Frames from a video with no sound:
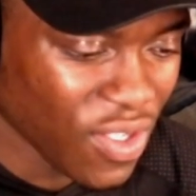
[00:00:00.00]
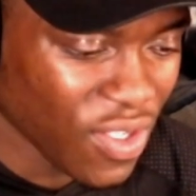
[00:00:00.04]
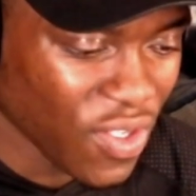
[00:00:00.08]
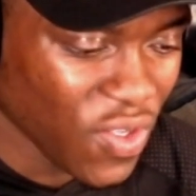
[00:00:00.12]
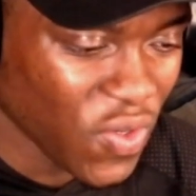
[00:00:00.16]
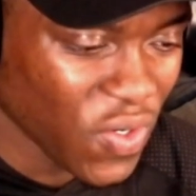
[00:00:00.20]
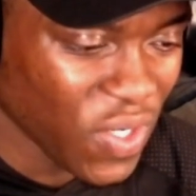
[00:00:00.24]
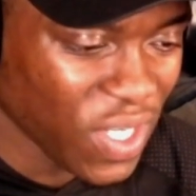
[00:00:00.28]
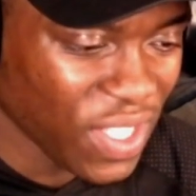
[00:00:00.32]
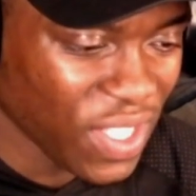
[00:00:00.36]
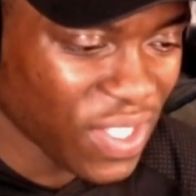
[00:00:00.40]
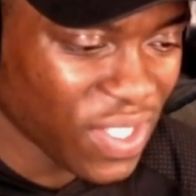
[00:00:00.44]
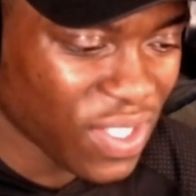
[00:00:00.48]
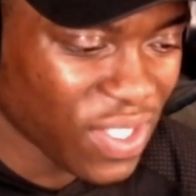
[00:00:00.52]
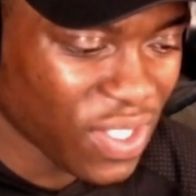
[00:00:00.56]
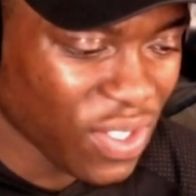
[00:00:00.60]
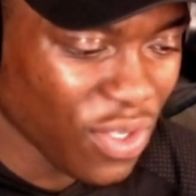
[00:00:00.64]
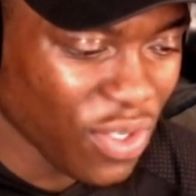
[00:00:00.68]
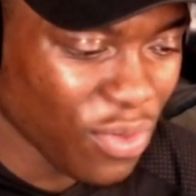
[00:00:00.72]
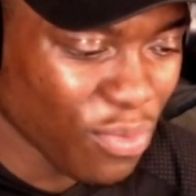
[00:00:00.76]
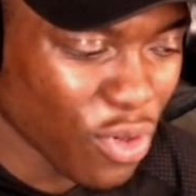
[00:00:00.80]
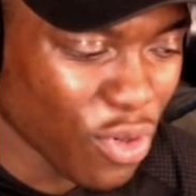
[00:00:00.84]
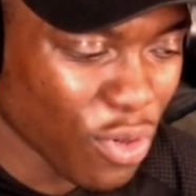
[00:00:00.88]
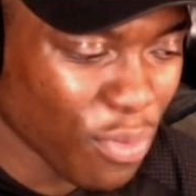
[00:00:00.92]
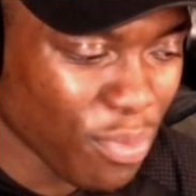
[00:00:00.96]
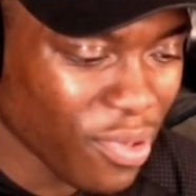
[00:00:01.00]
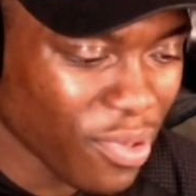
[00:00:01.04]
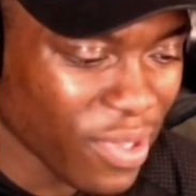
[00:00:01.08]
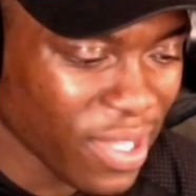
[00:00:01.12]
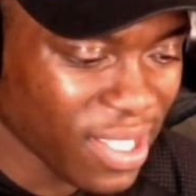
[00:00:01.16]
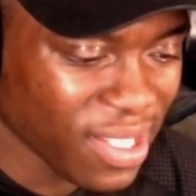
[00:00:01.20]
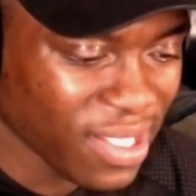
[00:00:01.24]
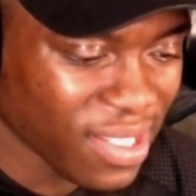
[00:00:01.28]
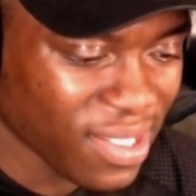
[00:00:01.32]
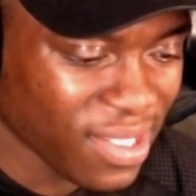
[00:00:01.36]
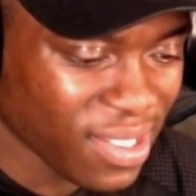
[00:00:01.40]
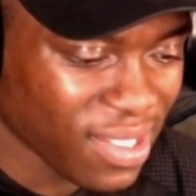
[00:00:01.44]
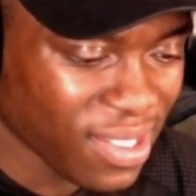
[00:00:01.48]
Who needs two more
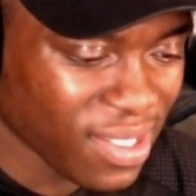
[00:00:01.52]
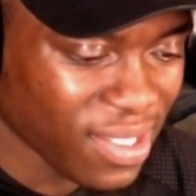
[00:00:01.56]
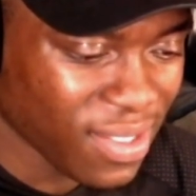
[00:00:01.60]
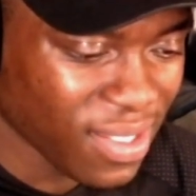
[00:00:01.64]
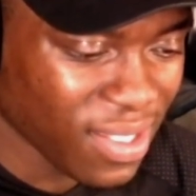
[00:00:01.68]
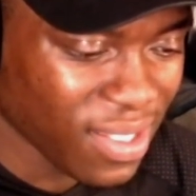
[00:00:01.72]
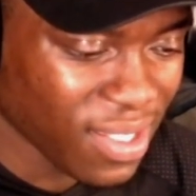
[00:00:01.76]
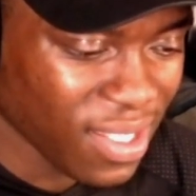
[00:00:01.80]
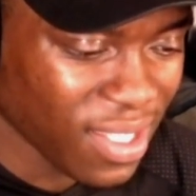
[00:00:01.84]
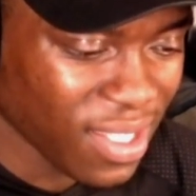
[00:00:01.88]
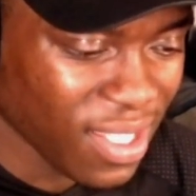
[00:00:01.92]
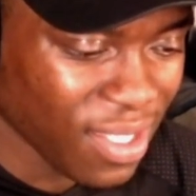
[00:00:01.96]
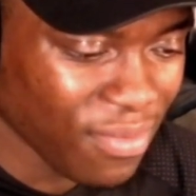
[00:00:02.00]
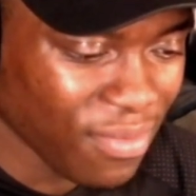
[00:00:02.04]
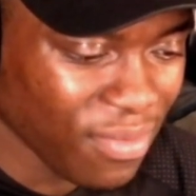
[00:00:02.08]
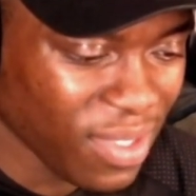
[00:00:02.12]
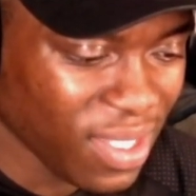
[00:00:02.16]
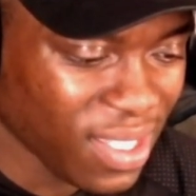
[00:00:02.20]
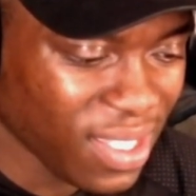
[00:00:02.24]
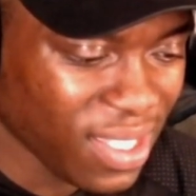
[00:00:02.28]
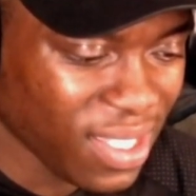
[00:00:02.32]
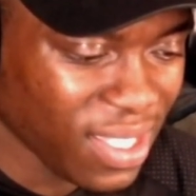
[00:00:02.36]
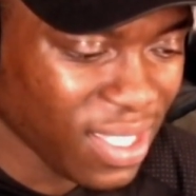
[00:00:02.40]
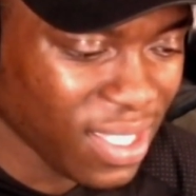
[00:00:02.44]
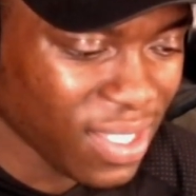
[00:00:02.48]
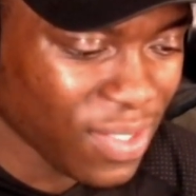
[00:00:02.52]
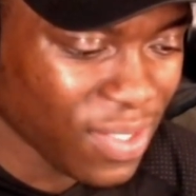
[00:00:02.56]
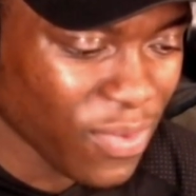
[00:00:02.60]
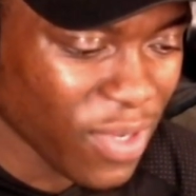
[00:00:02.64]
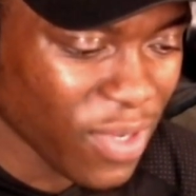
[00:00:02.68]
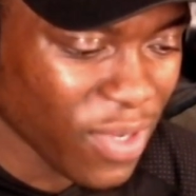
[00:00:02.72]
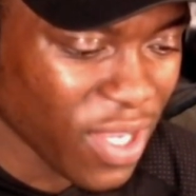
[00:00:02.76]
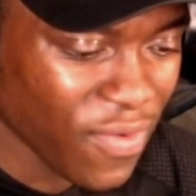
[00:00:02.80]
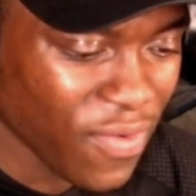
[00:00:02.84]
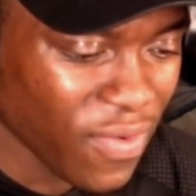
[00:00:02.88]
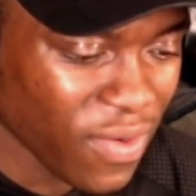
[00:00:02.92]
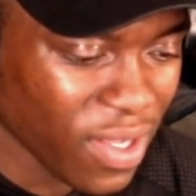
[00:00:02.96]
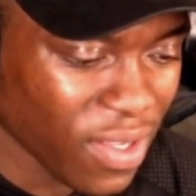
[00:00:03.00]
points? It means he's
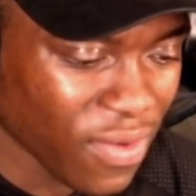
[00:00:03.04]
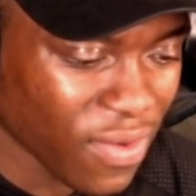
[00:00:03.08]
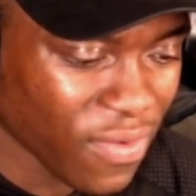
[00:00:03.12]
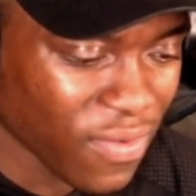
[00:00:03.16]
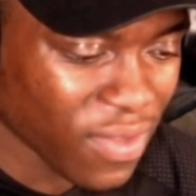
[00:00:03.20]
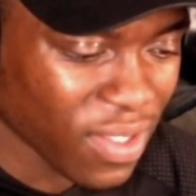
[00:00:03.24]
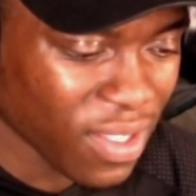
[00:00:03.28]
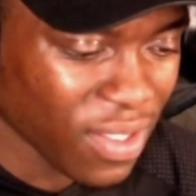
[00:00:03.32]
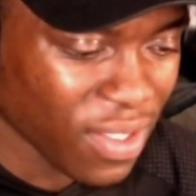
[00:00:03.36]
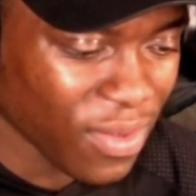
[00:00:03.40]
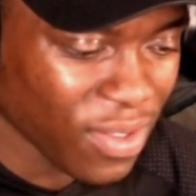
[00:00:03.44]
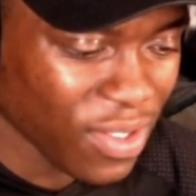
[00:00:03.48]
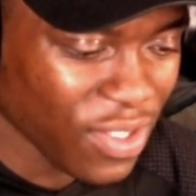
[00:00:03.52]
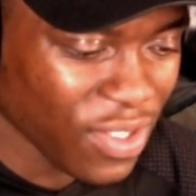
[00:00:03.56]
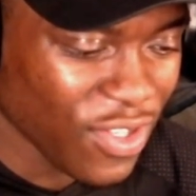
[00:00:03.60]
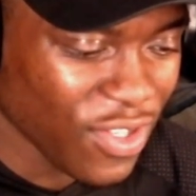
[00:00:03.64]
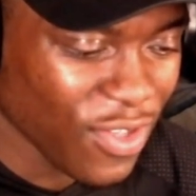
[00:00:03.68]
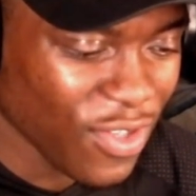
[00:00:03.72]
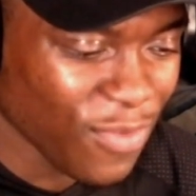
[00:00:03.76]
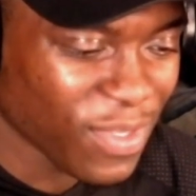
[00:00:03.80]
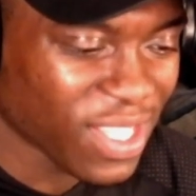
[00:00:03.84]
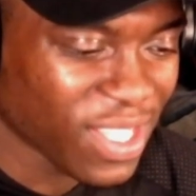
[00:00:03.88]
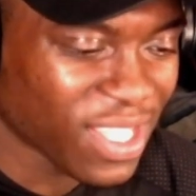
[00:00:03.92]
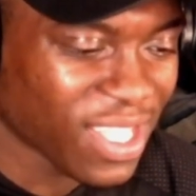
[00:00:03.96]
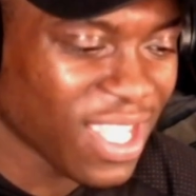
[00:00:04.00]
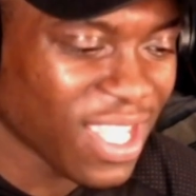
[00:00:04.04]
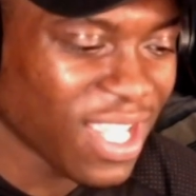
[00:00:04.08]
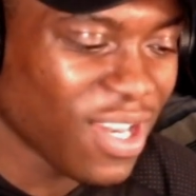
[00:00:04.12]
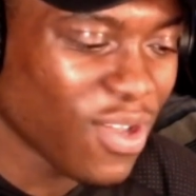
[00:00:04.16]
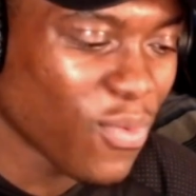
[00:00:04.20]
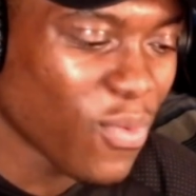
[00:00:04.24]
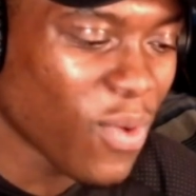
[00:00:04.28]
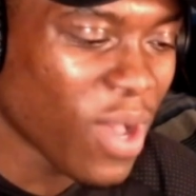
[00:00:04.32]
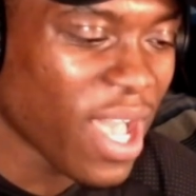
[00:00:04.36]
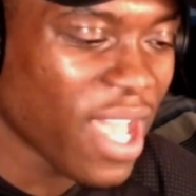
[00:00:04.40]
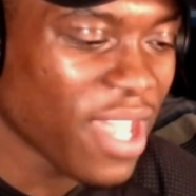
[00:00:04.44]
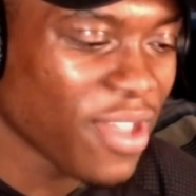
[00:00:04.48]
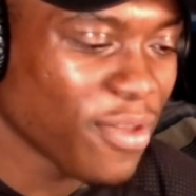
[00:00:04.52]
very, you must kill a
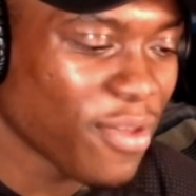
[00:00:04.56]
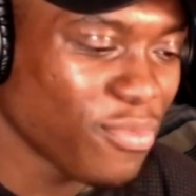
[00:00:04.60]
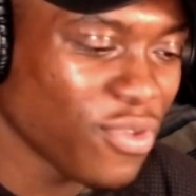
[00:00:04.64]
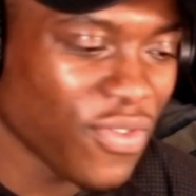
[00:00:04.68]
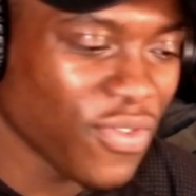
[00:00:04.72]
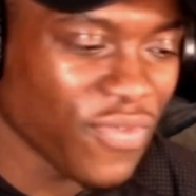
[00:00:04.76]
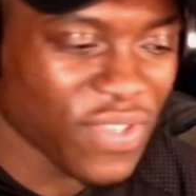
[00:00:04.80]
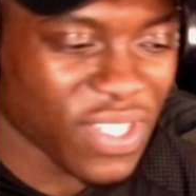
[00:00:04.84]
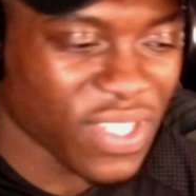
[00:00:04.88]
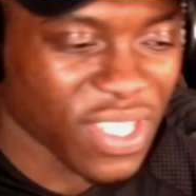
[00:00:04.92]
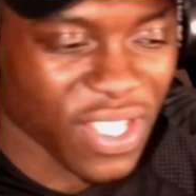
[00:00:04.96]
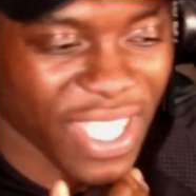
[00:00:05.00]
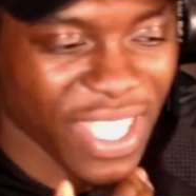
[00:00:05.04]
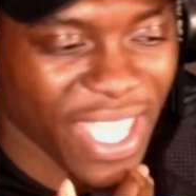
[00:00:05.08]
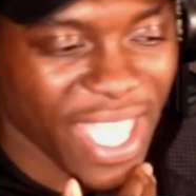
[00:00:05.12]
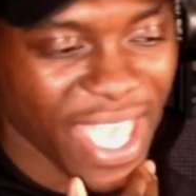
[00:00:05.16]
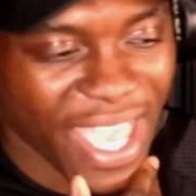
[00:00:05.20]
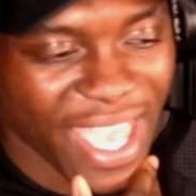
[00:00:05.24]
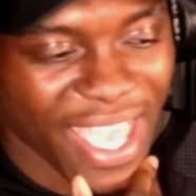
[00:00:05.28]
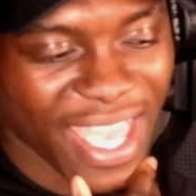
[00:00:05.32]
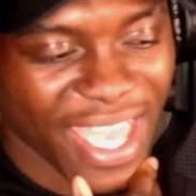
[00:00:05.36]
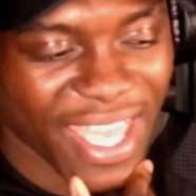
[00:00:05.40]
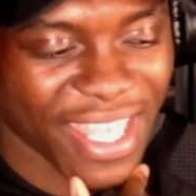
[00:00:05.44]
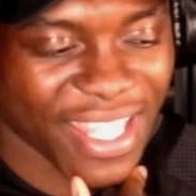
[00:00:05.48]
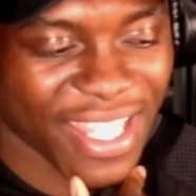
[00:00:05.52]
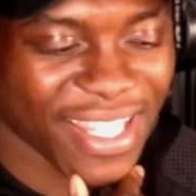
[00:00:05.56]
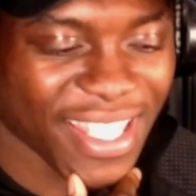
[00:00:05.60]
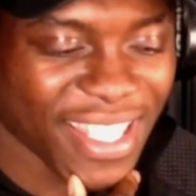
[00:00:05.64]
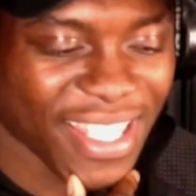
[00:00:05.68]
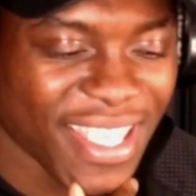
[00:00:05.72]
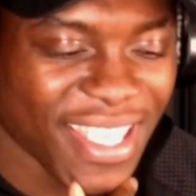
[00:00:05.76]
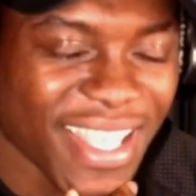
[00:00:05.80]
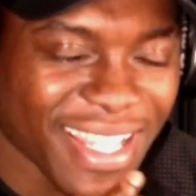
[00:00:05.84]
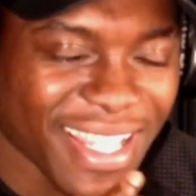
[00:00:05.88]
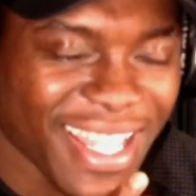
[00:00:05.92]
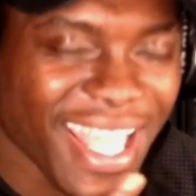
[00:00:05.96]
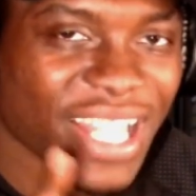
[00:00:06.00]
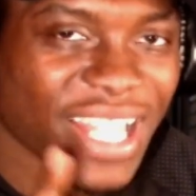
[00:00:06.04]
wire moves. Okay,
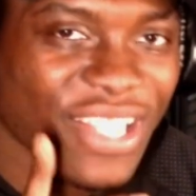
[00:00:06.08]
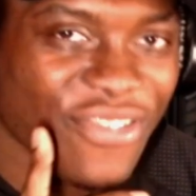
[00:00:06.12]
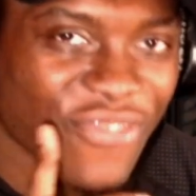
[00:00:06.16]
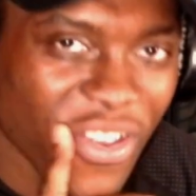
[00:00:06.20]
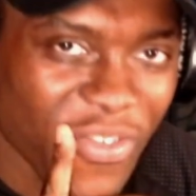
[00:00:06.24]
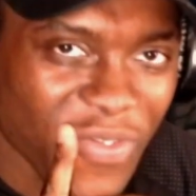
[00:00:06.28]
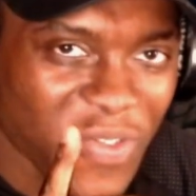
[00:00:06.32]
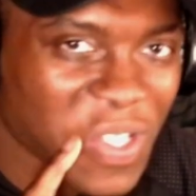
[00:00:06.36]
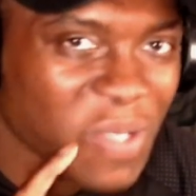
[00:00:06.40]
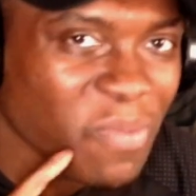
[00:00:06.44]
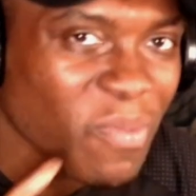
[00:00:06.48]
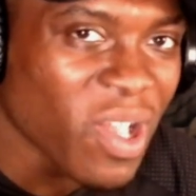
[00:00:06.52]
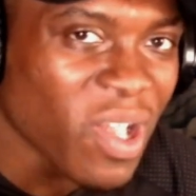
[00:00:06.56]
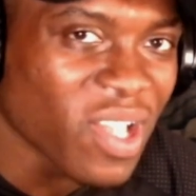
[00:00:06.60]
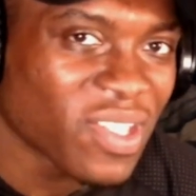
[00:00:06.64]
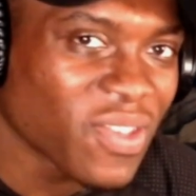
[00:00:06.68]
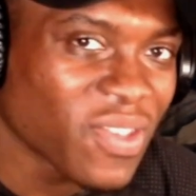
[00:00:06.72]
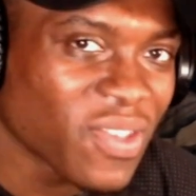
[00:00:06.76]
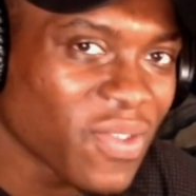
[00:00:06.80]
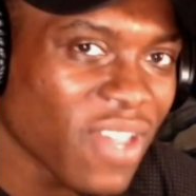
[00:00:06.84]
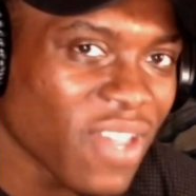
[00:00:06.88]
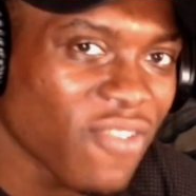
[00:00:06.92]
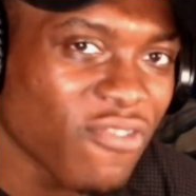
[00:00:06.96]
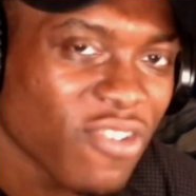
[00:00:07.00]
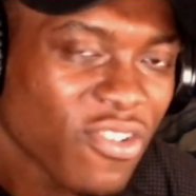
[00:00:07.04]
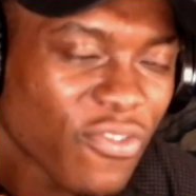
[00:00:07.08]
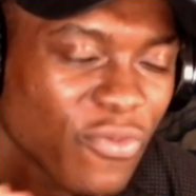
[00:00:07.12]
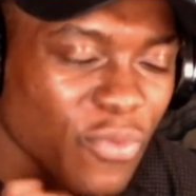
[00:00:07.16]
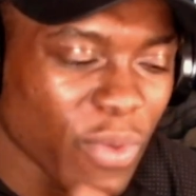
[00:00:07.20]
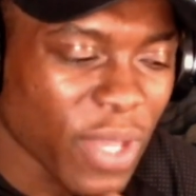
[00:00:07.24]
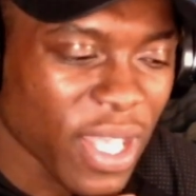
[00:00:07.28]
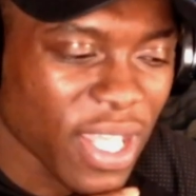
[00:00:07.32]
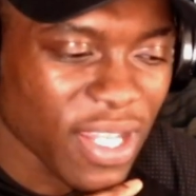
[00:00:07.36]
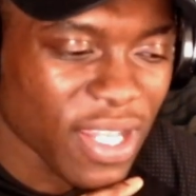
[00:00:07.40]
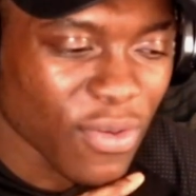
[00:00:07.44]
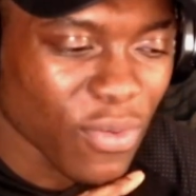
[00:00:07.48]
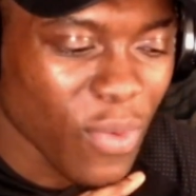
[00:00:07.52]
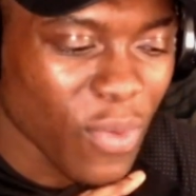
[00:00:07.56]
that's very smart. So get rid of
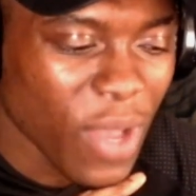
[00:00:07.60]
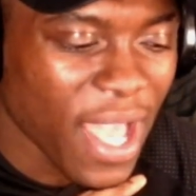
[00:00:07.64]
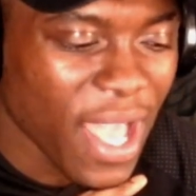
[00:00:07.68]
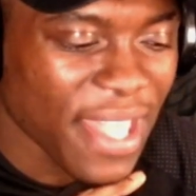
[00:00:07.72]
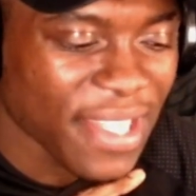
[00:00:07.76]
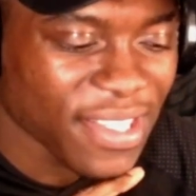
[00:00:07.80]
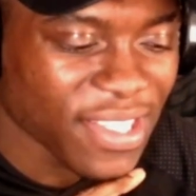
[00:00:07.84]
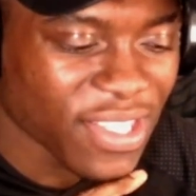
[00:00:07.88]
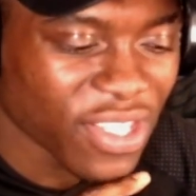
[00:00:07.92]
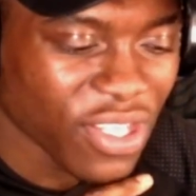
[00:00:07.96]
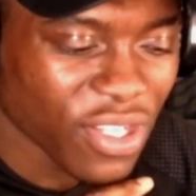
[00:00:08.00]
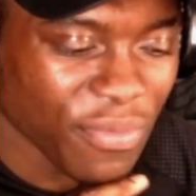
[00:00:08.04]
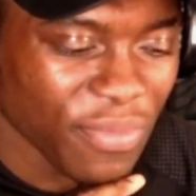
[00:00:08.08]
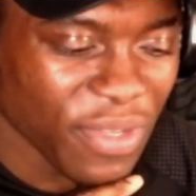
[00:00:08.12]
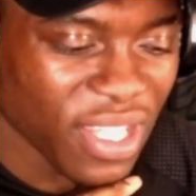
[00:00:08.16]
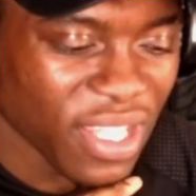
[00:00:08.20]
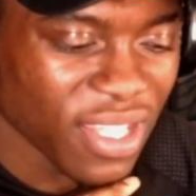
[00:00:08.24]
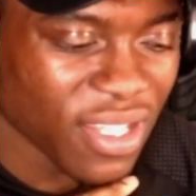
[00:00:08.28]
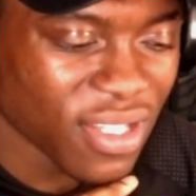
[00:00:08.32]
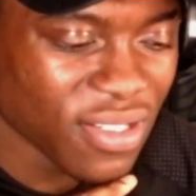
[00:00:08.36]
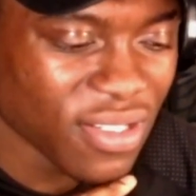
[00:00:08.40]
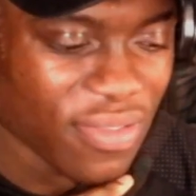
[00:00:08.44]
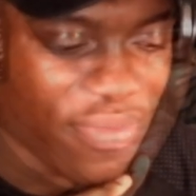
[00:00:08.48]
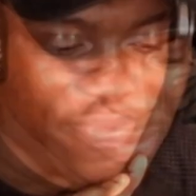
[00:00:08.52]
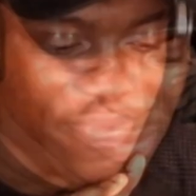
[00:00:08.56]
where the wires could be.